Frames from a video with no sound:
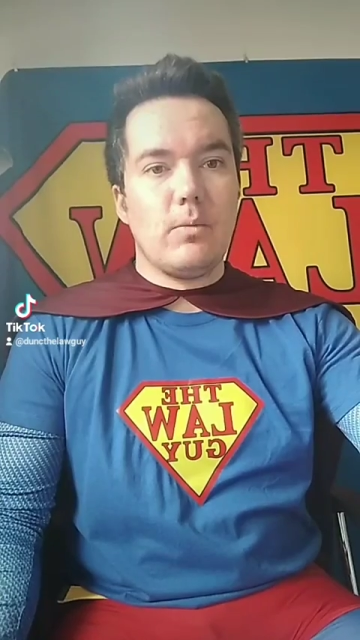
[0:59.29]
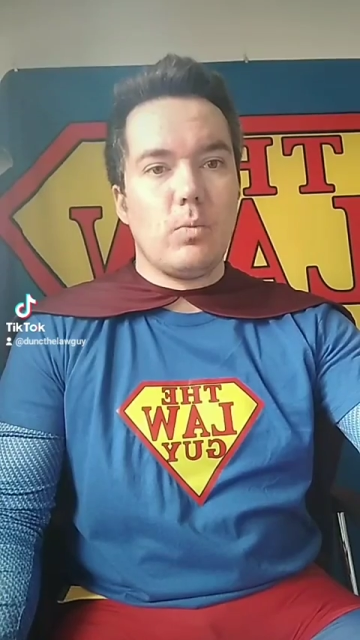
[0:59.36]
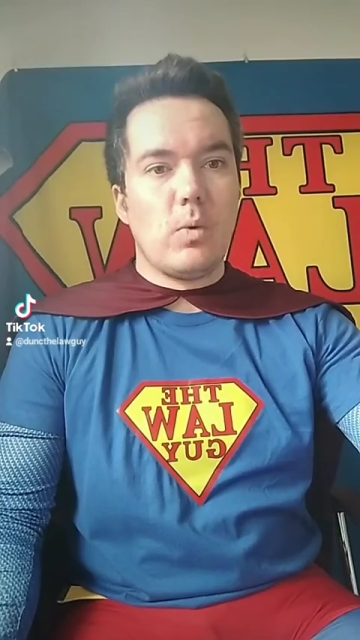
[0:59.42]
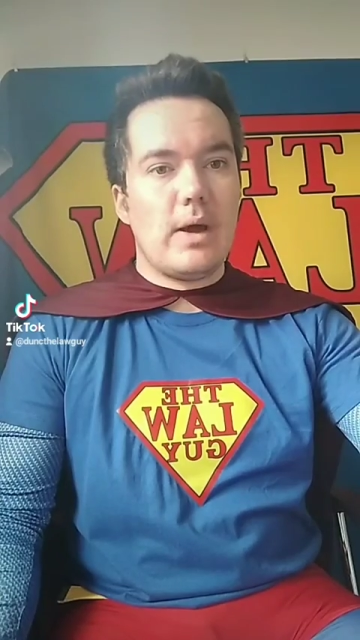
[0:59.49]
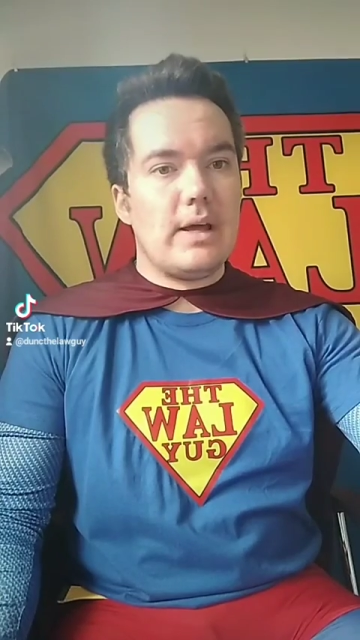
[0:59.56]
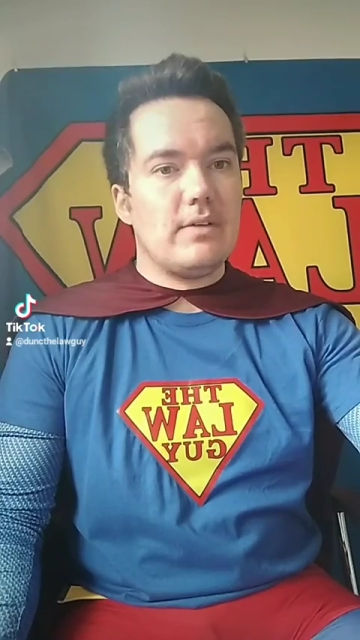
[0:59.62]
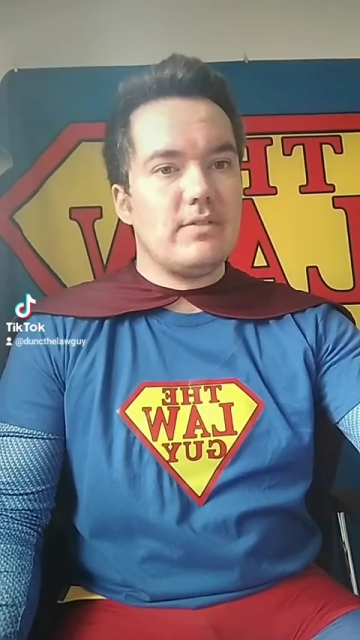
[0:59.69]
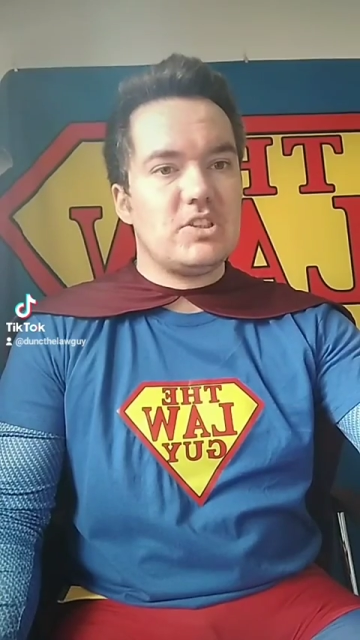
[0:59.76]

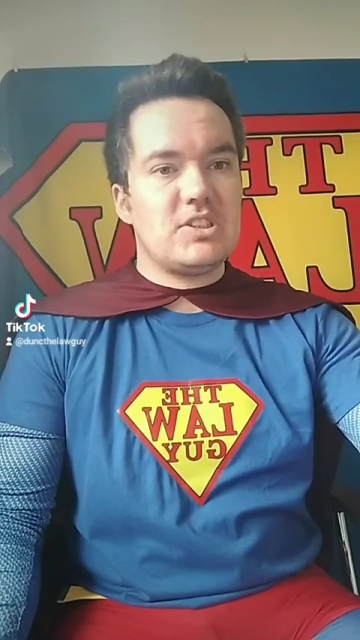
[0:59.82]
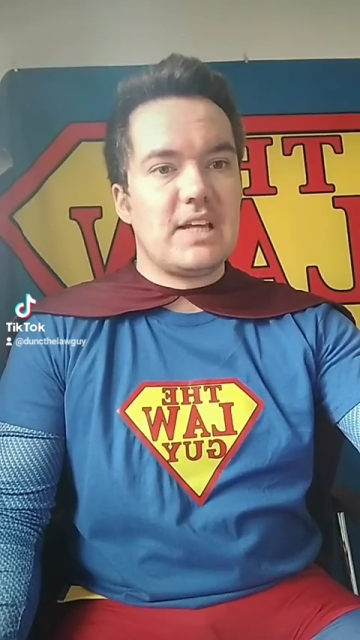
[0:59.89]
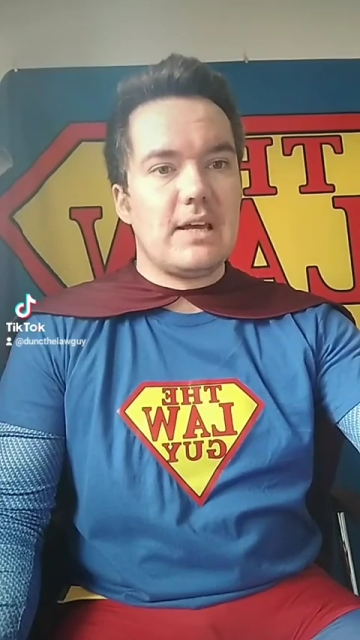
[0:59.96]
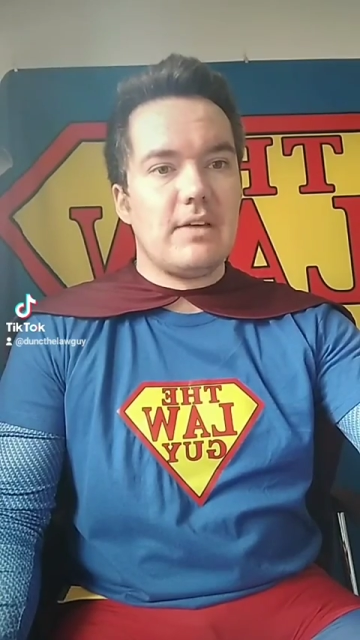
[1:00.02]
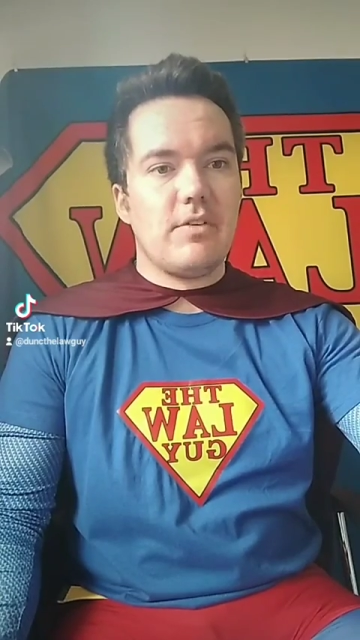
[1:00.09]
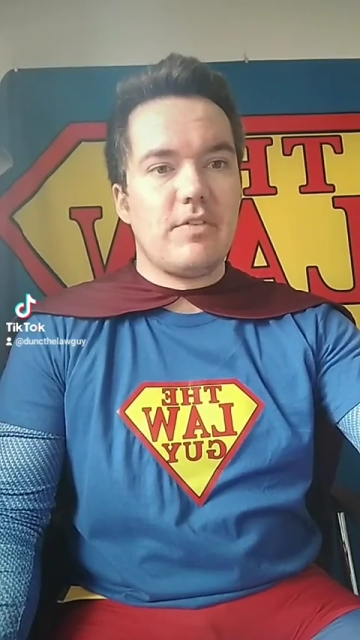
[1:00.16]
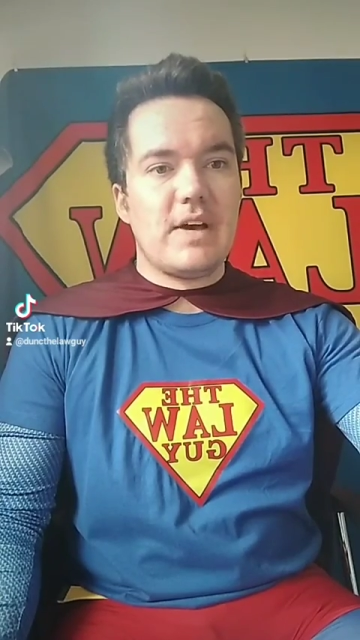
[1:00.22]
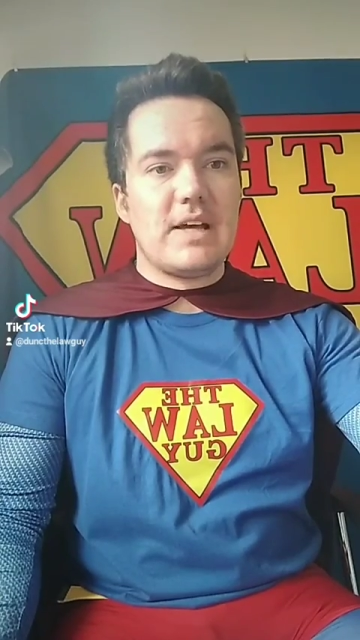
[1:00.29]
way of a
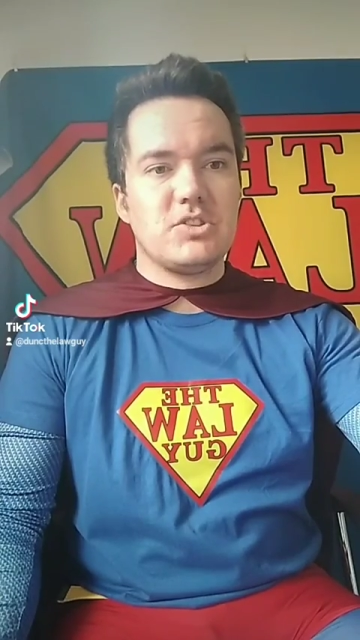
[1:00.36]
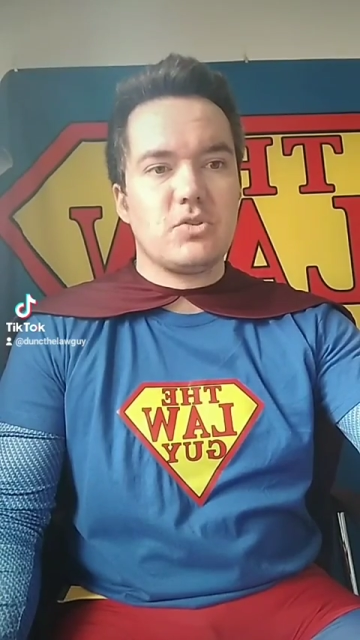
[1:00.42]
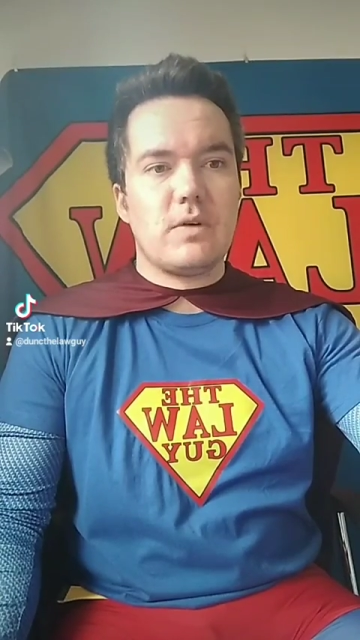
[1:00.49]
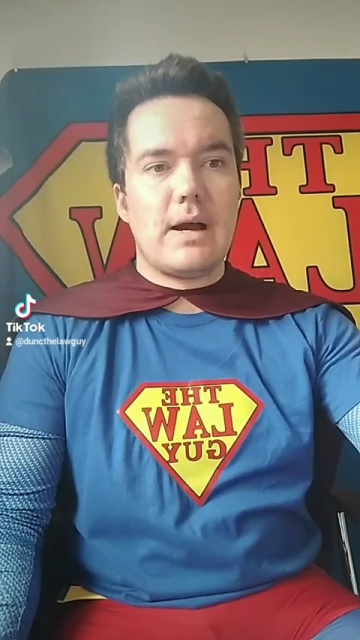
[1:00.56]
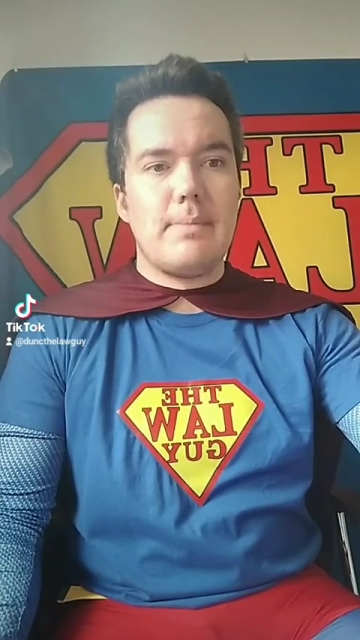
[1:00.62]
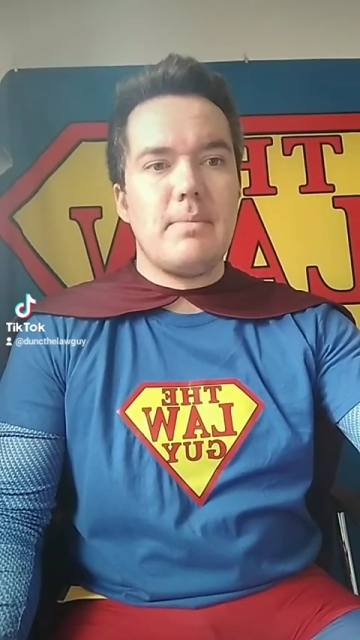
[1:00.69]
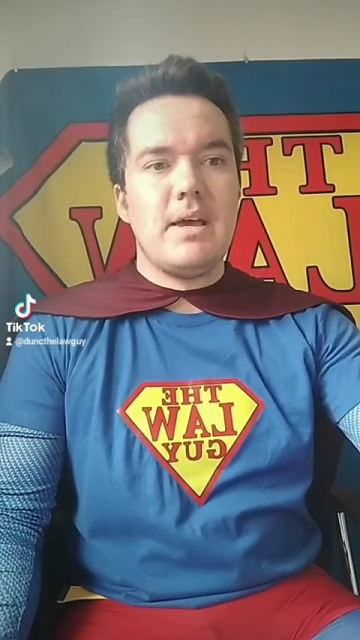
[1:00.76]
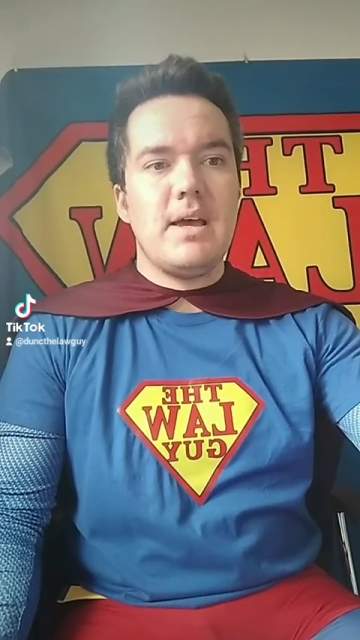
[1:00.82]
state of affairs
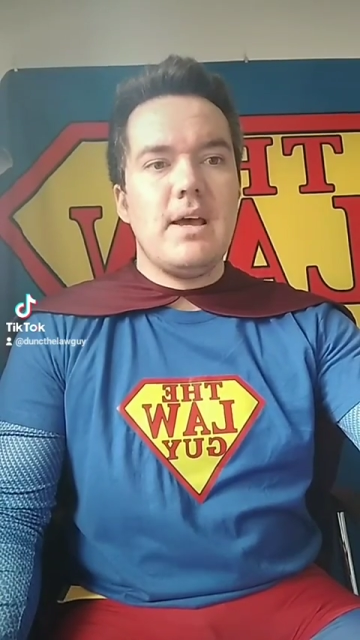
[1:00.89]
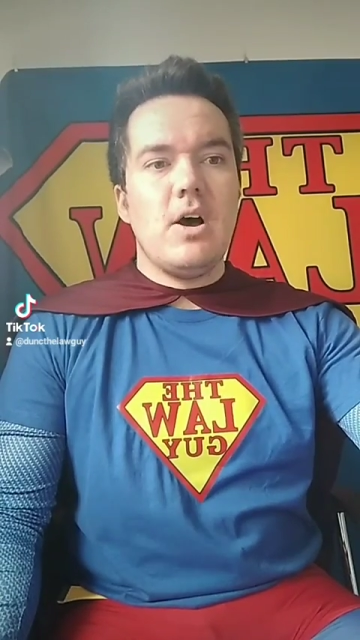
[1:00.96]
crime,